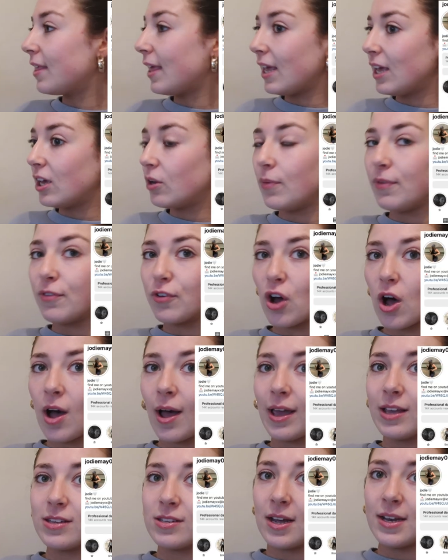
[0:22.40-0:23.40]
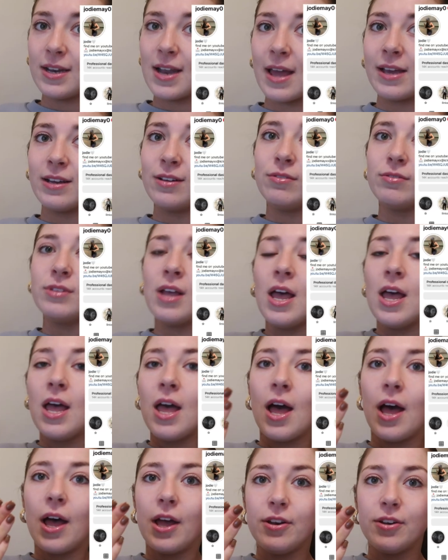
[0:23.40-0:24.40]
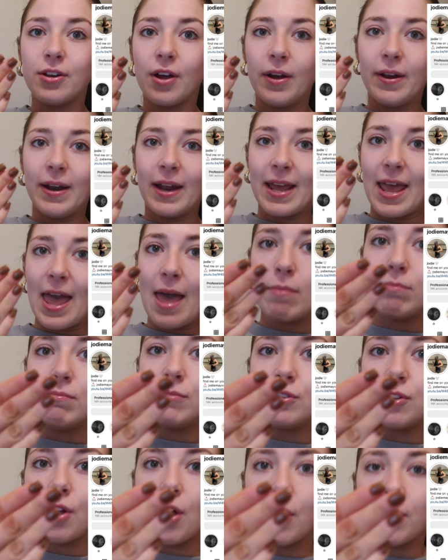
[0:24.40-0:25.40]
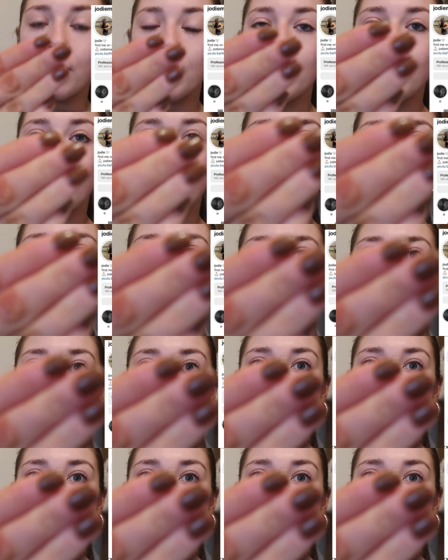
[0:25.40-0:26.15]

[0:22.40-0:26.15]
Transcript: thing we've got is our nails at 9 a.m. So we're